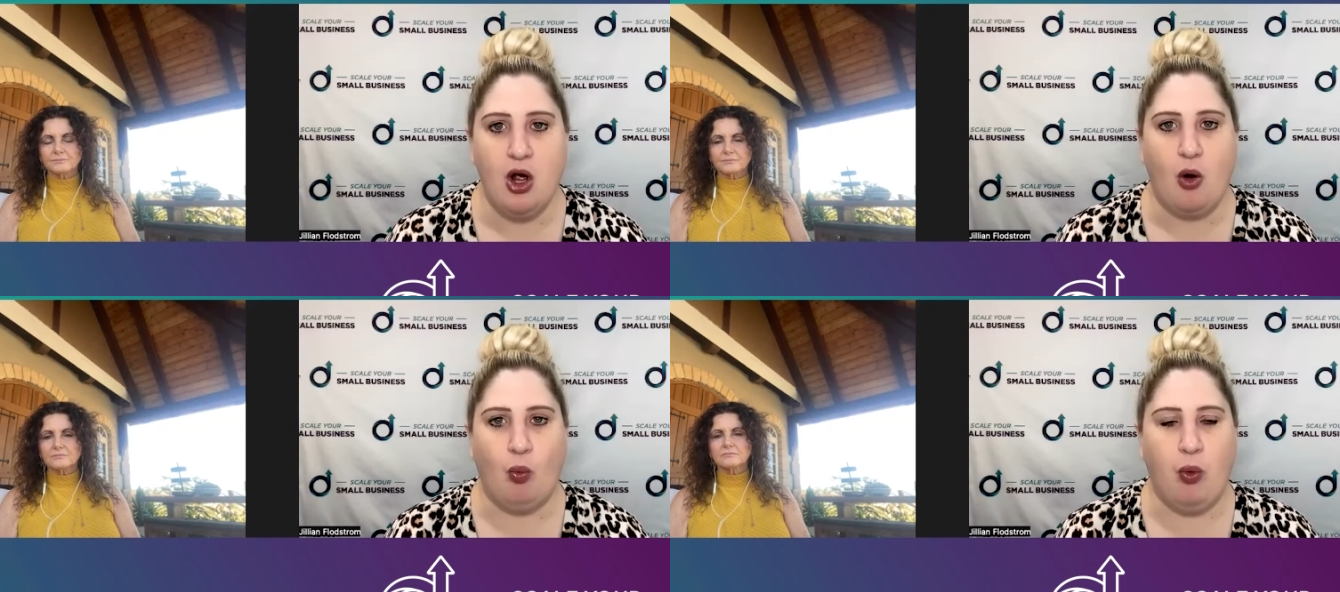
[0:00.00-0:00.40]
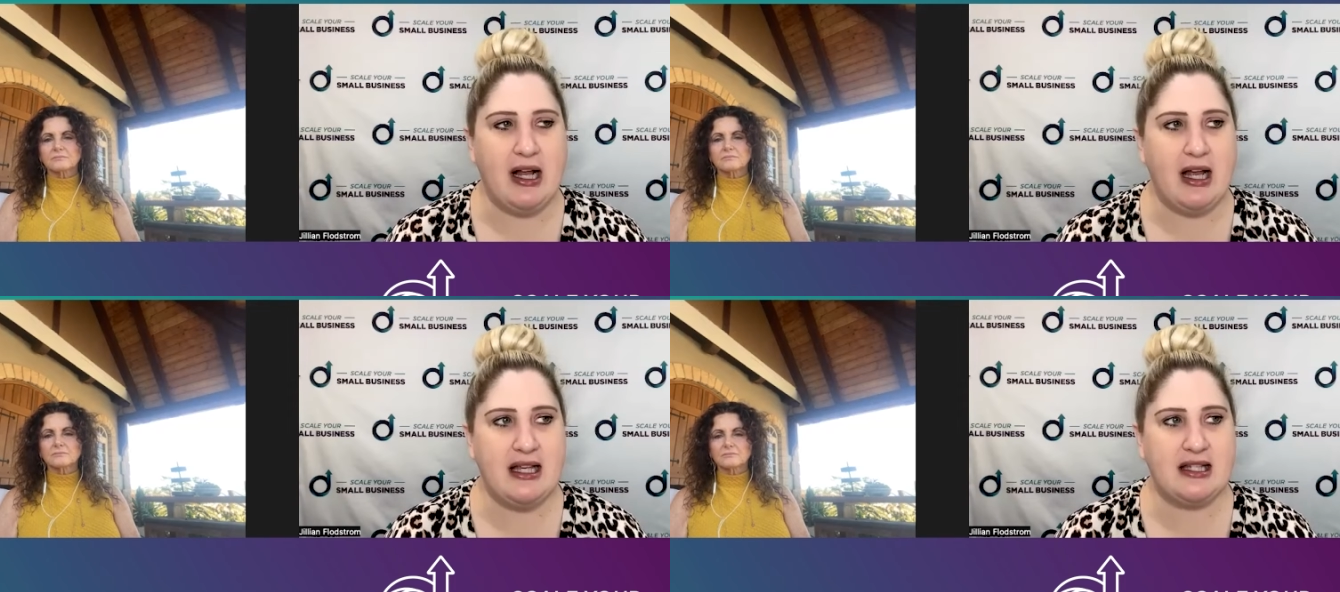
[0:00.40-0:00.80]

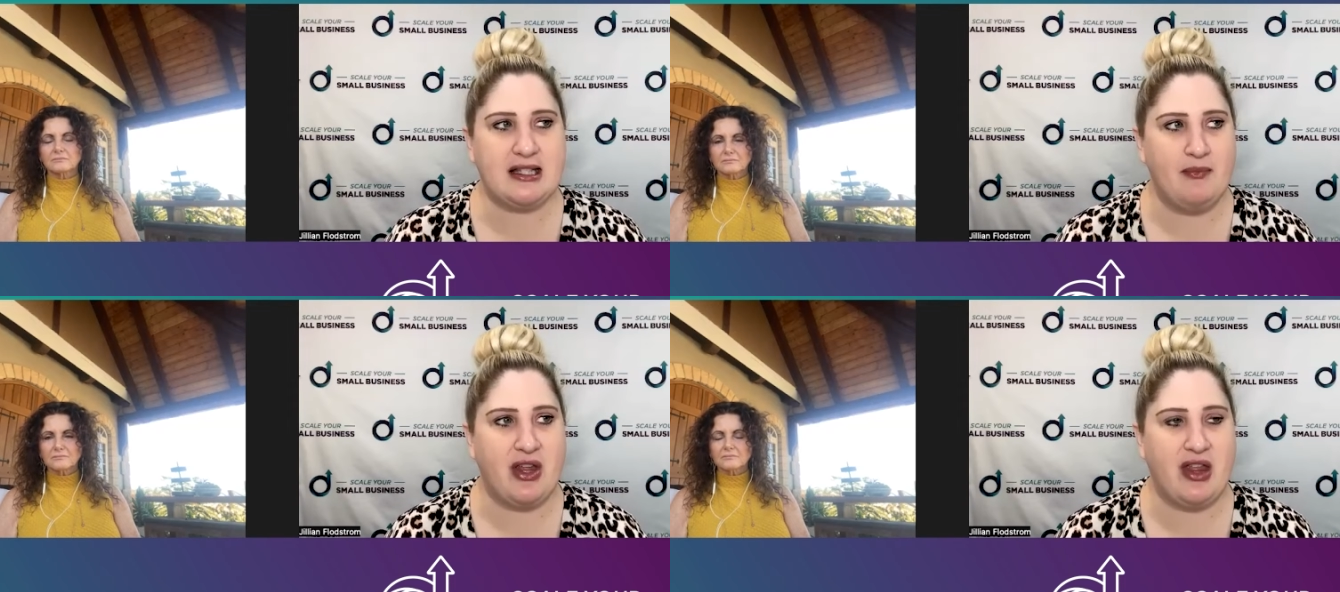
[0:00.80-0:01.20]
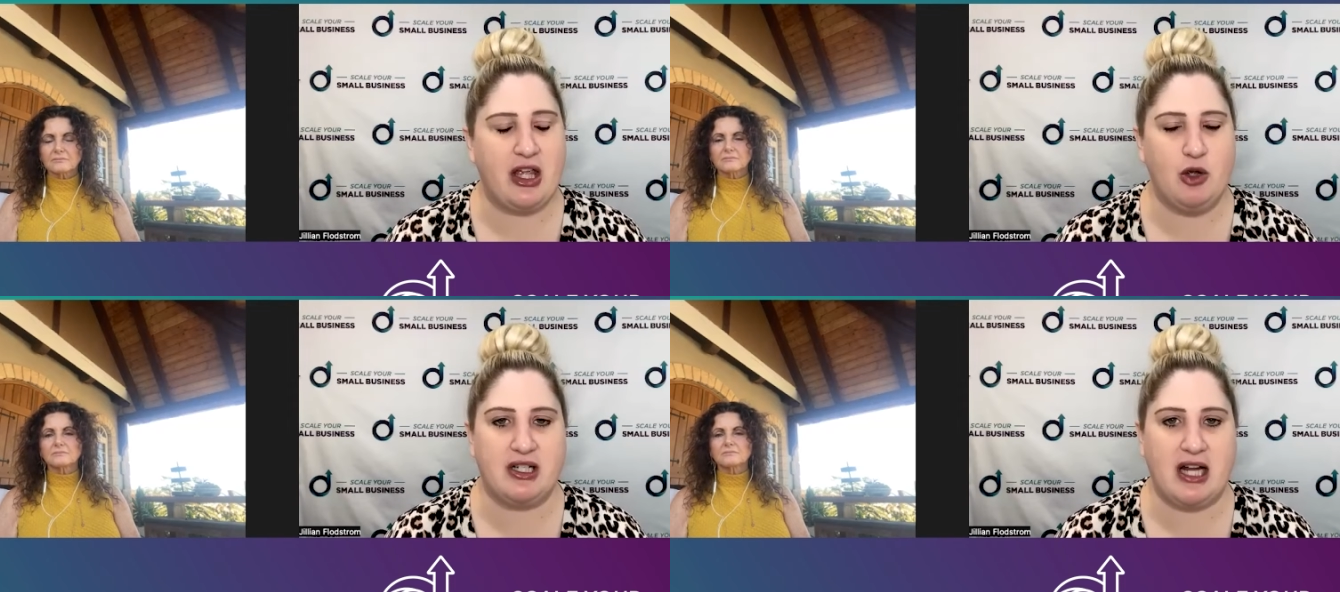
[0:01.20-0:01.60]
Speaker 1: what is something that you
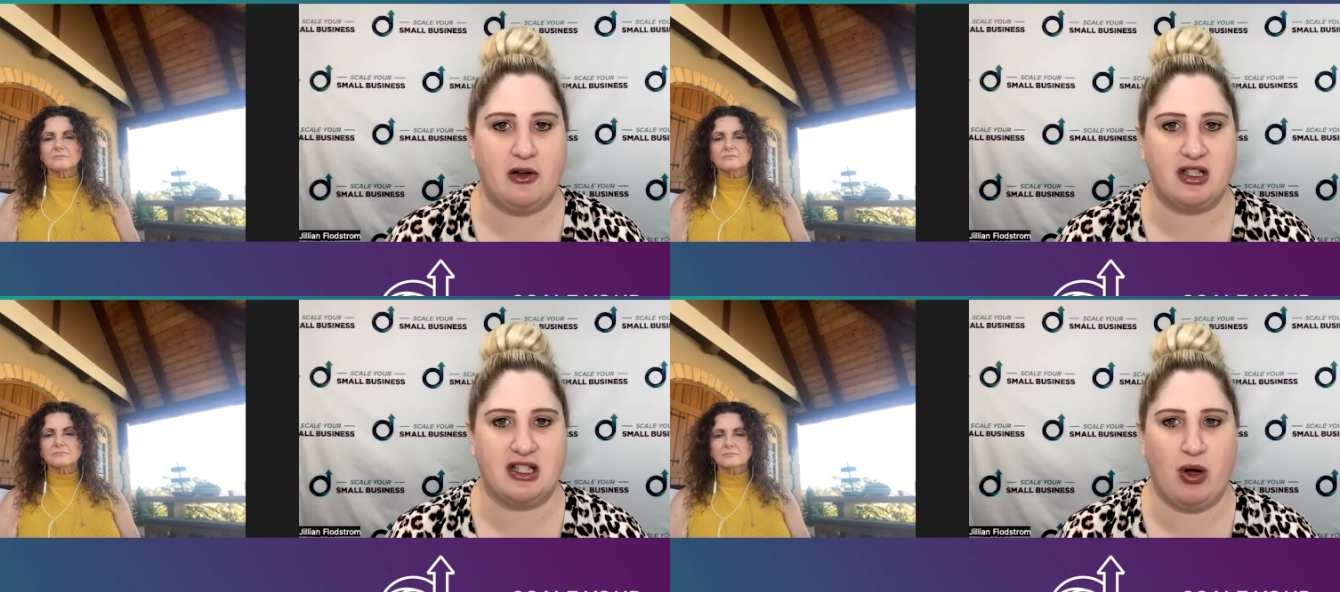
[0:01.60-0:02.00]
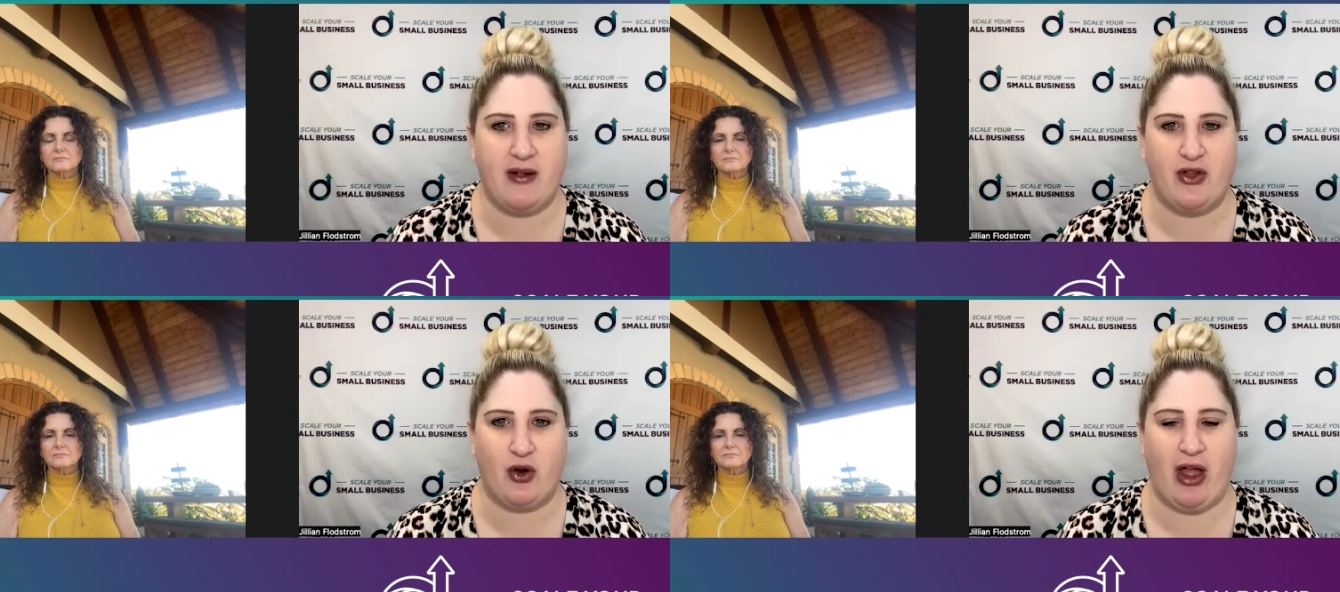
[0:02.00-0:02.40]
would tell someone if
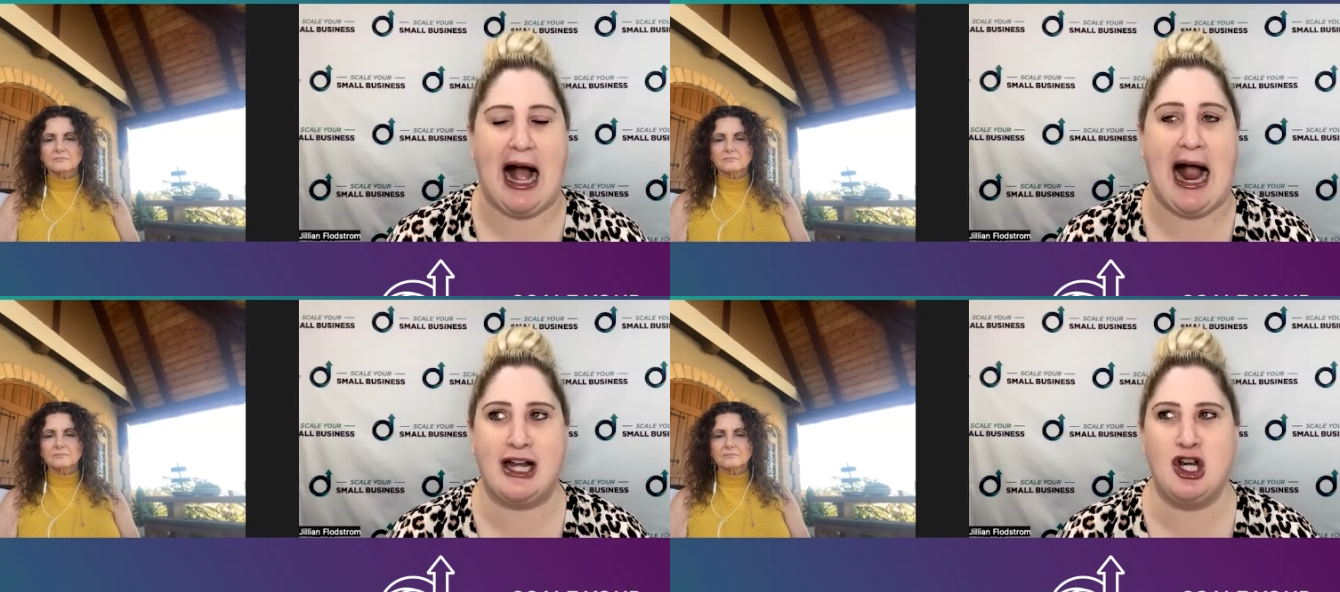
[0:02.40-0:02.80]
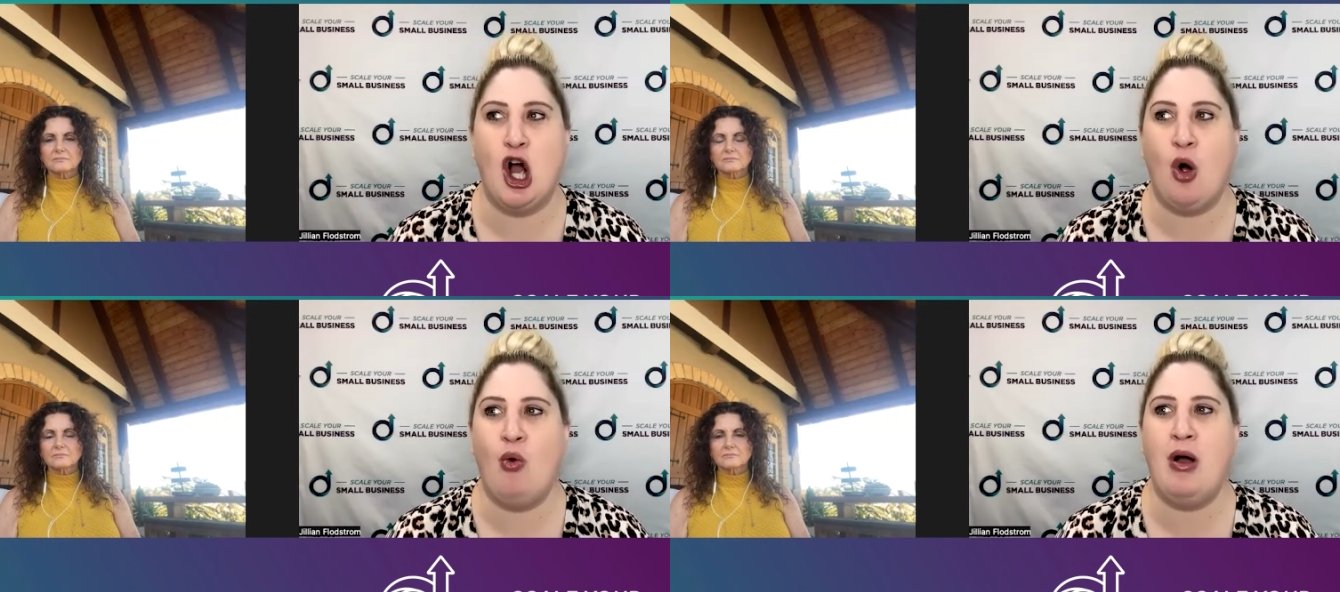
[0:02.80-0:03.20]
they're like i
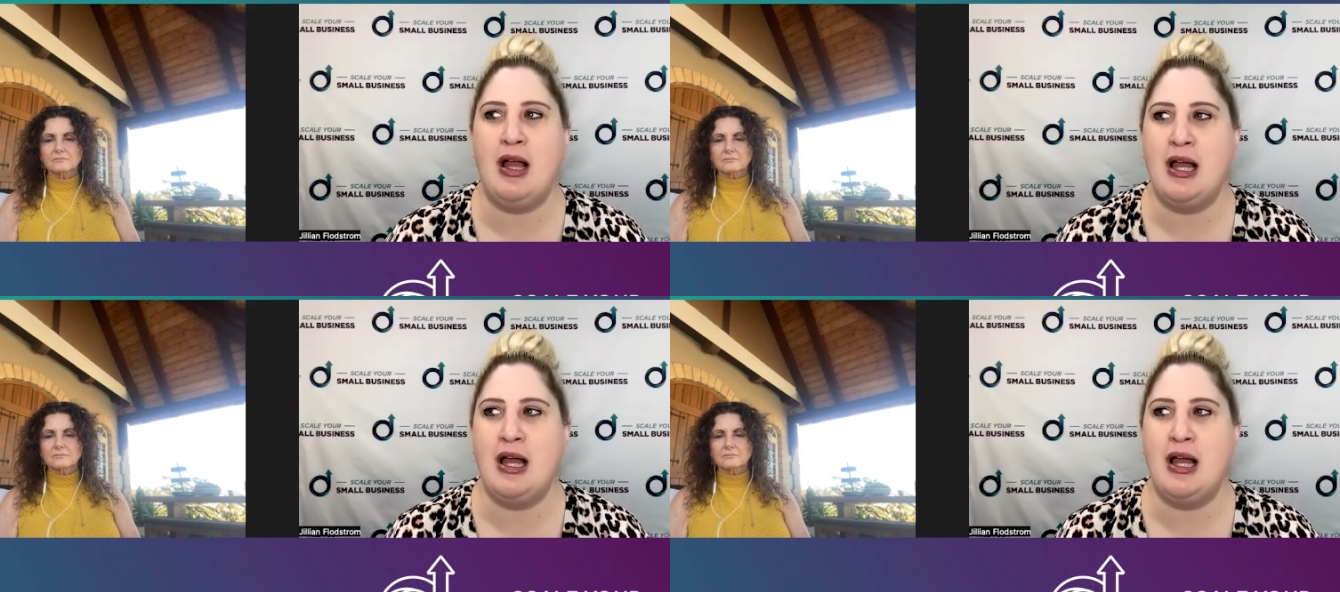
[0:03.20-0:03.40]
know